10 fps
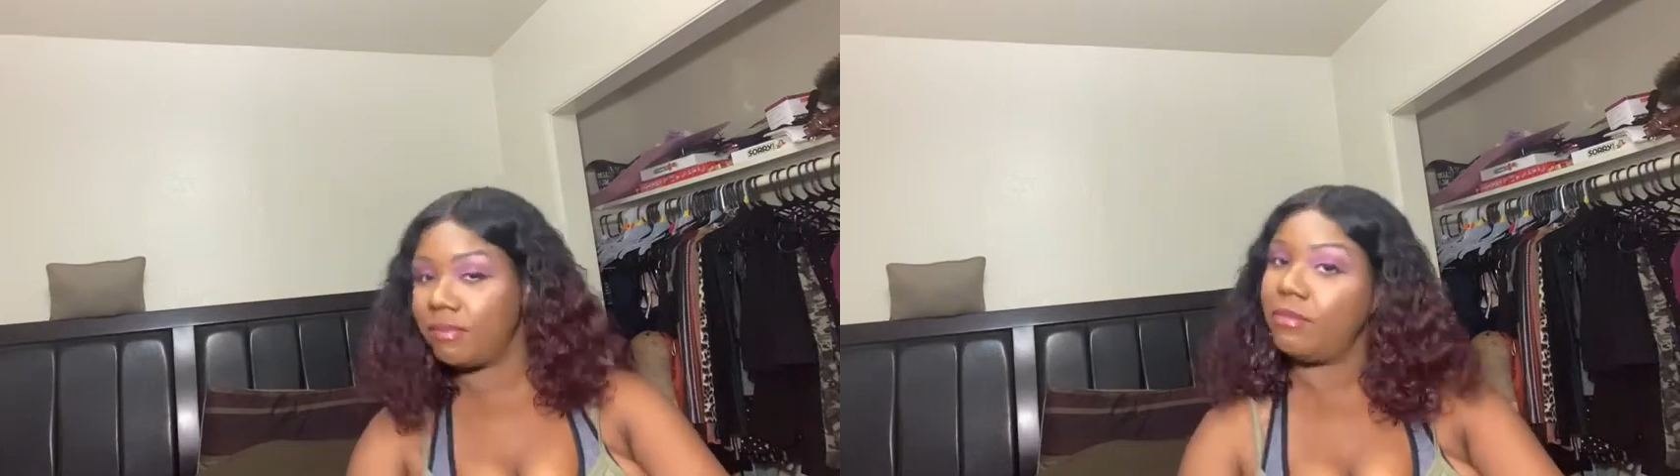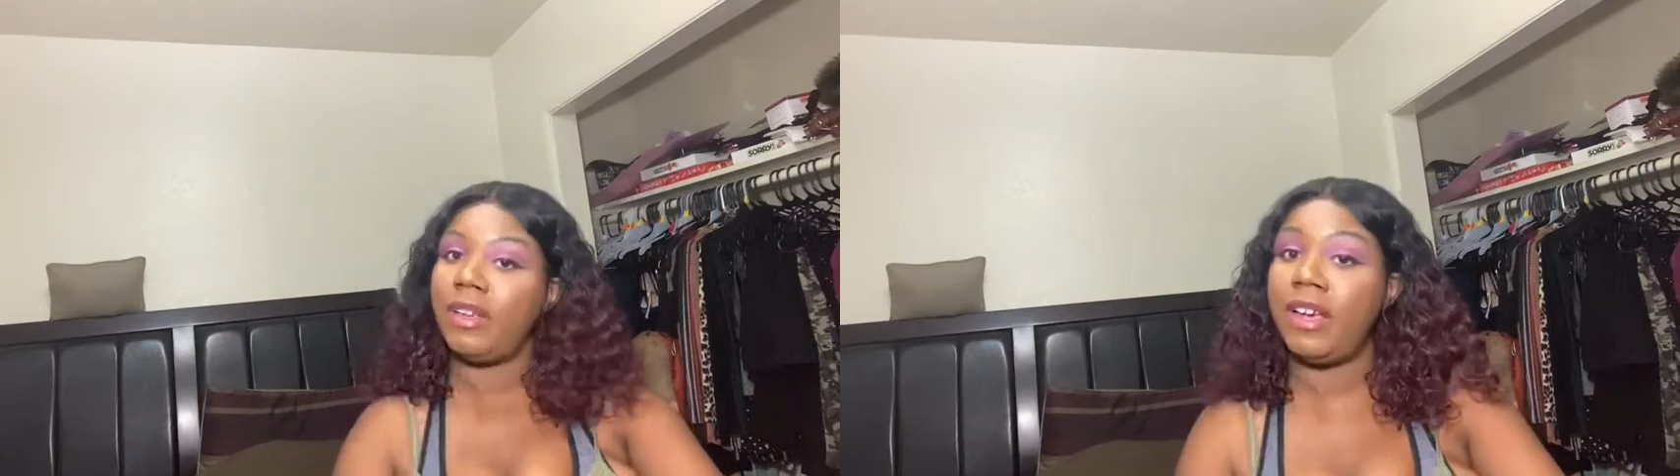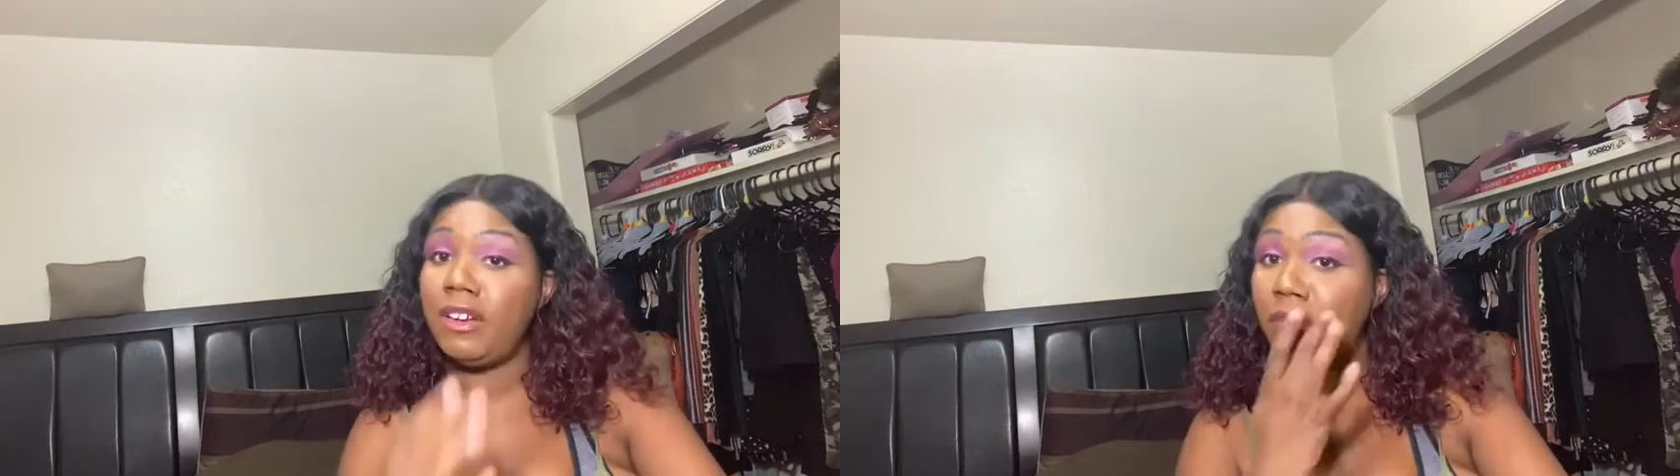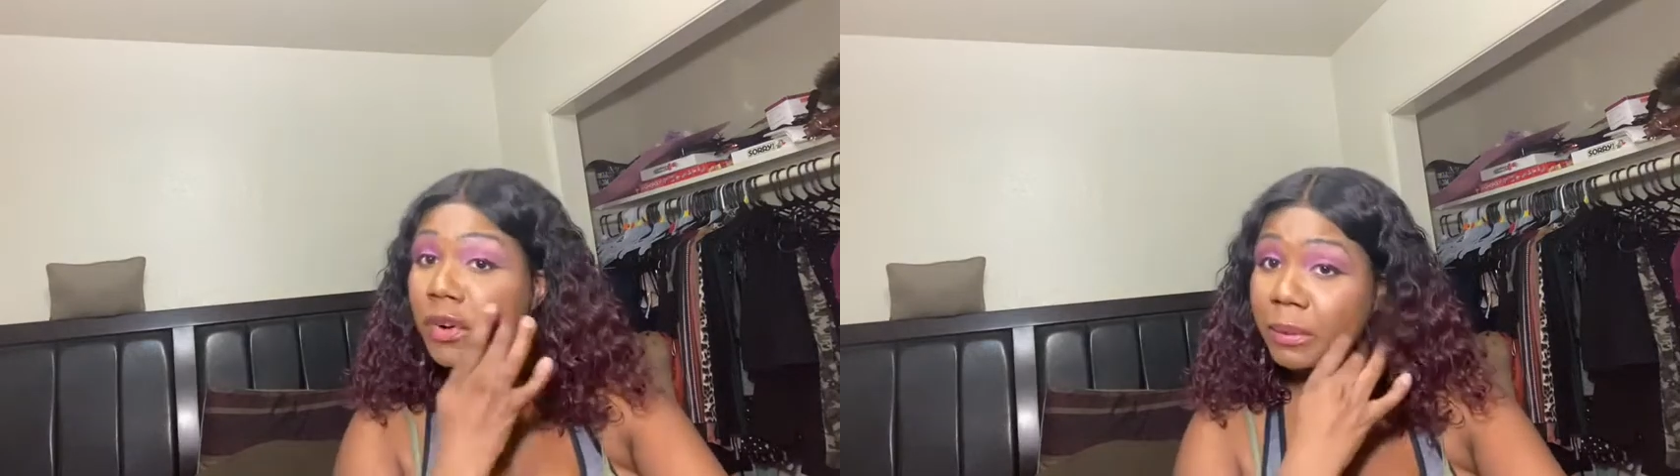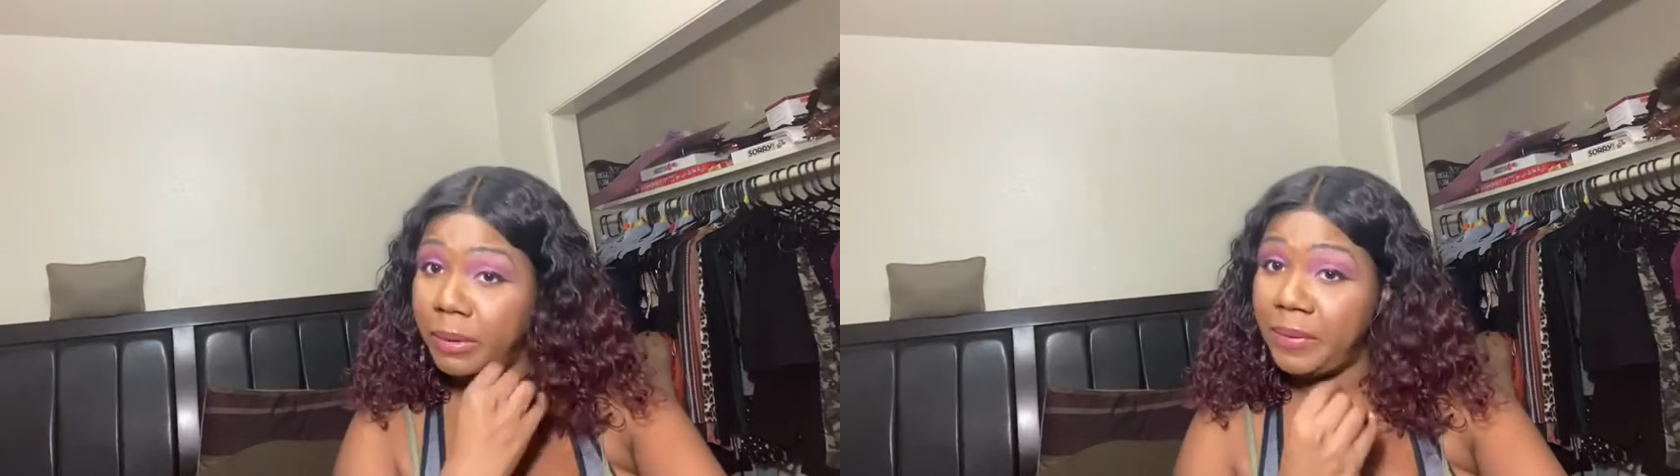and
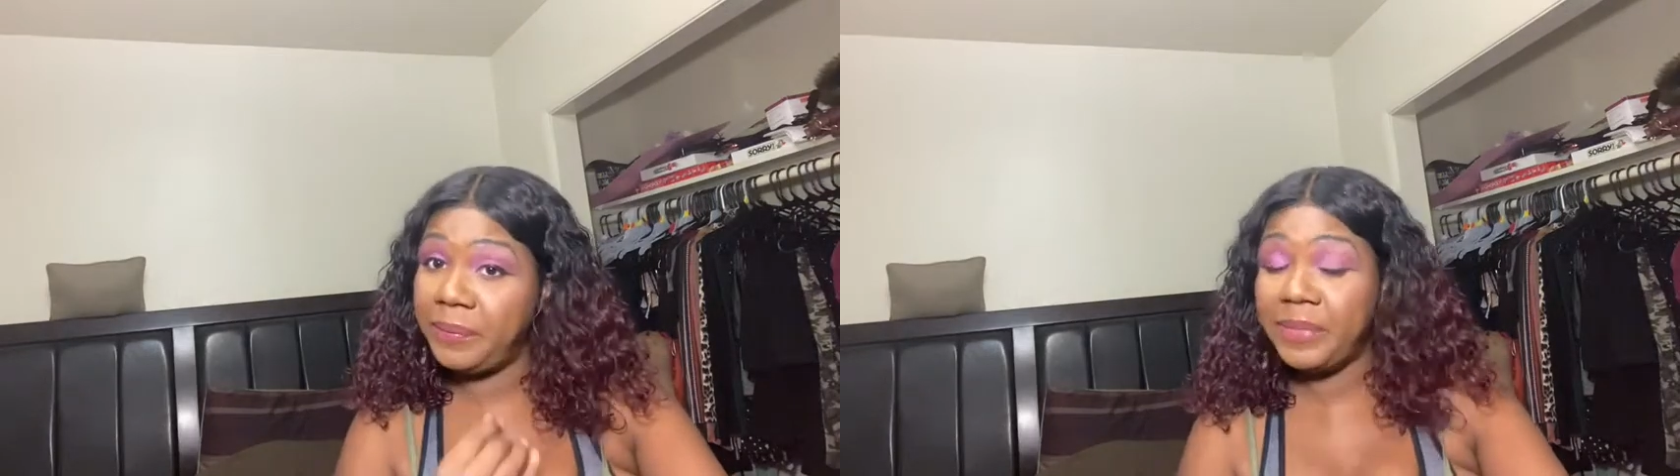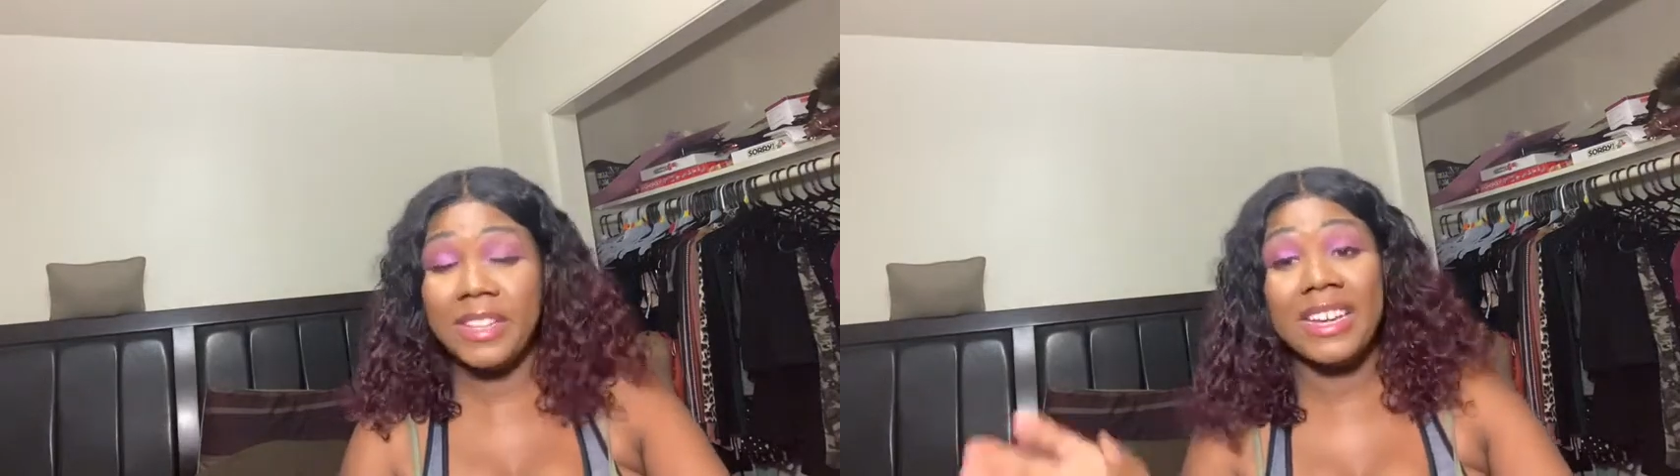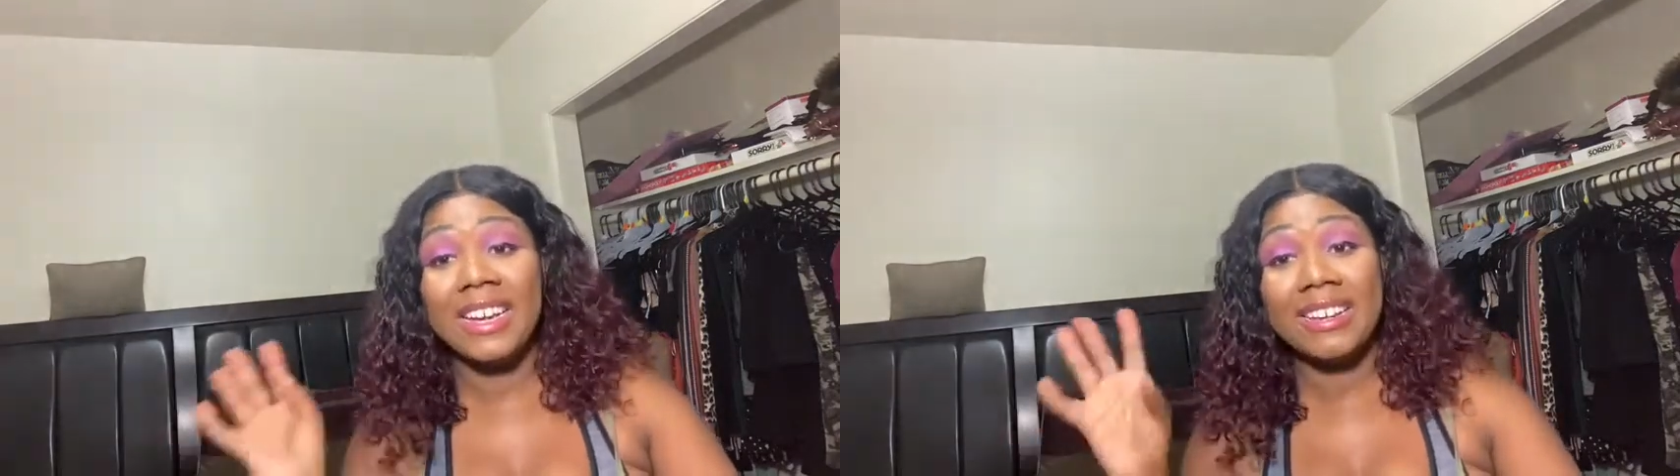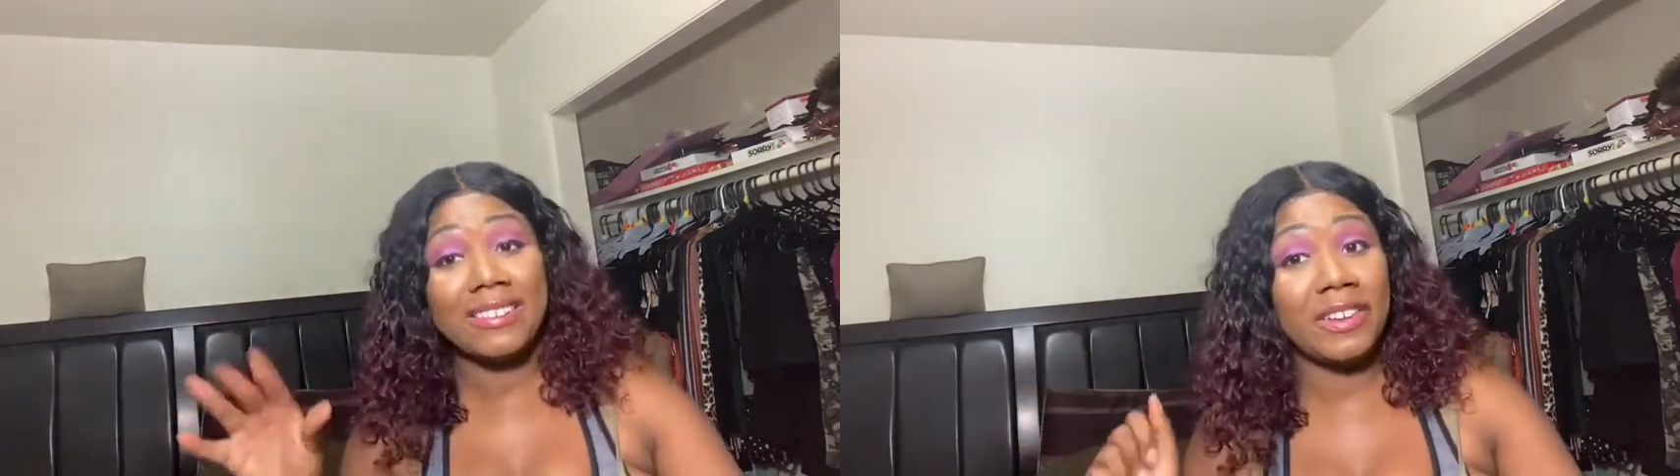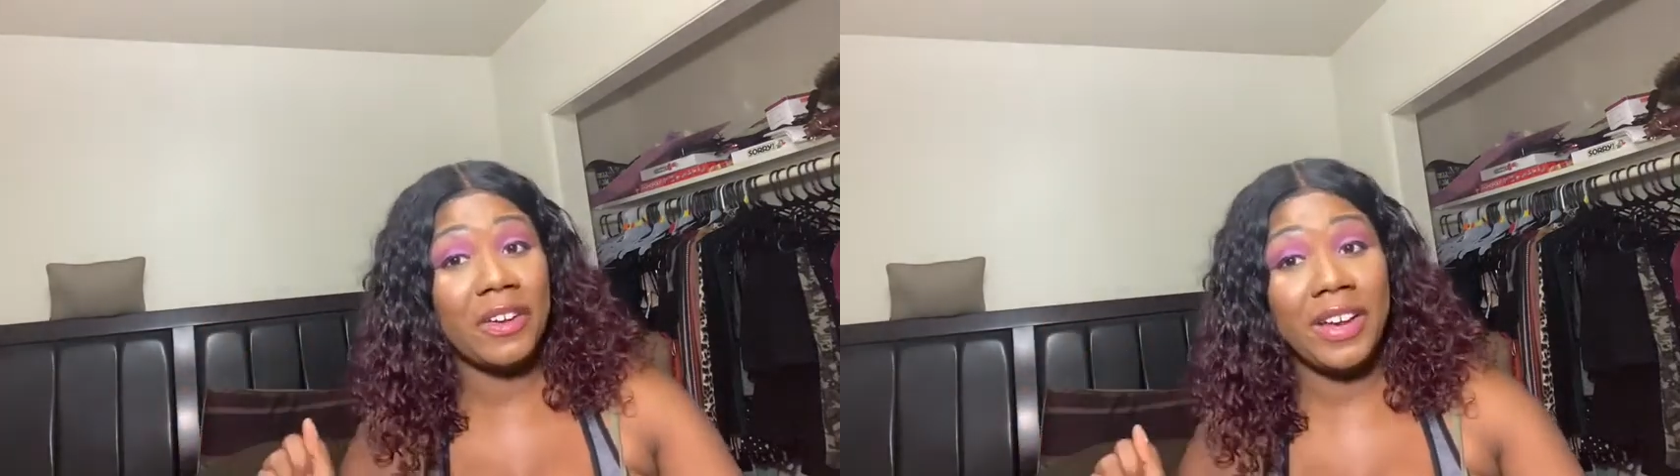affordable. So
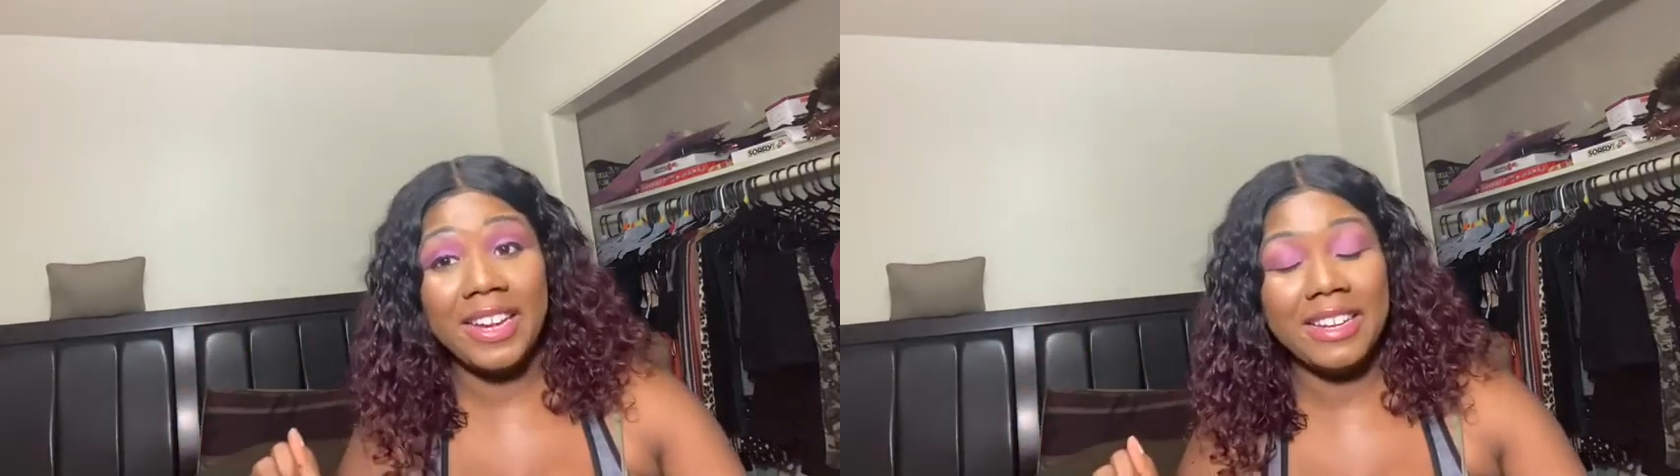go ahead